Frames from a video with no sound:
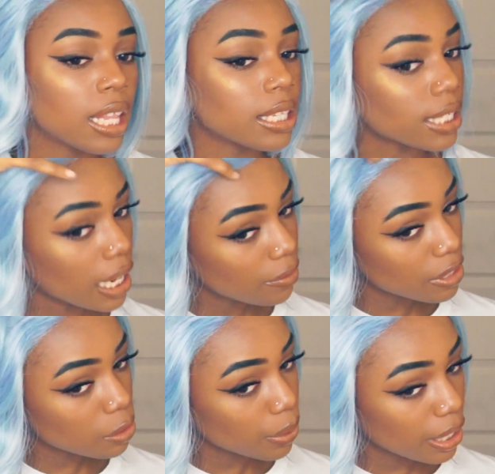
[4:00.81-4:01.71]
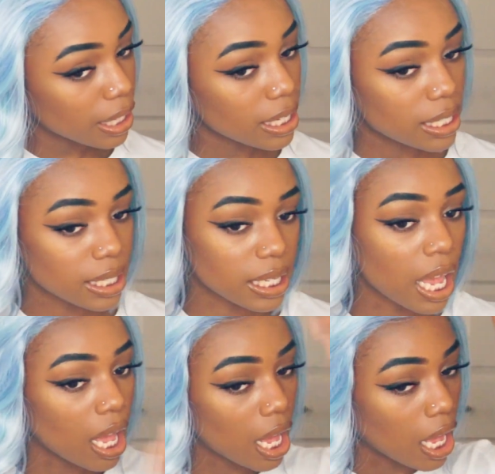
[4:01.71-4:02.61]
The style of this wig is
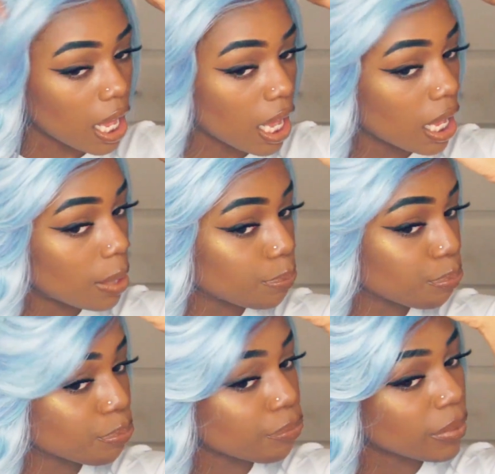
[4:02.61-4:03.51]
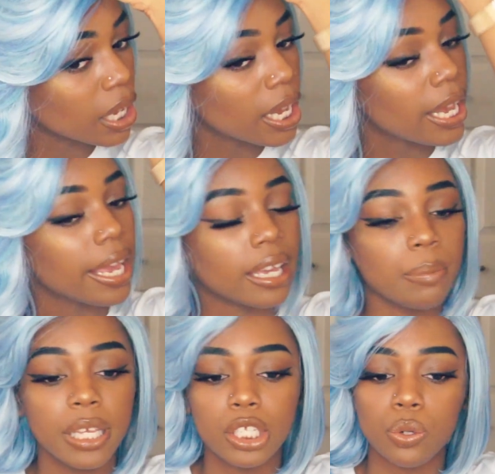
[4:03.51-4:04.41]
it can
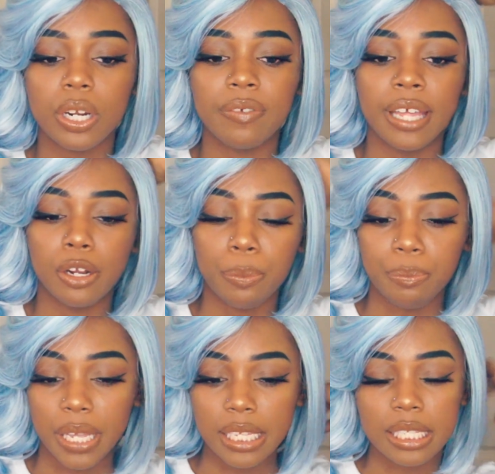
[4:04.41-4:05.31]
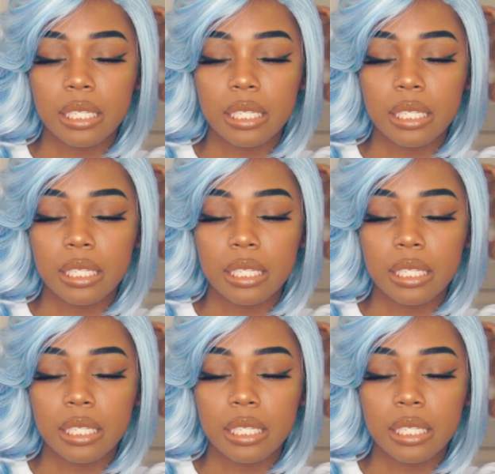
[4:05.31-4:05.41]
be sort of hit or miss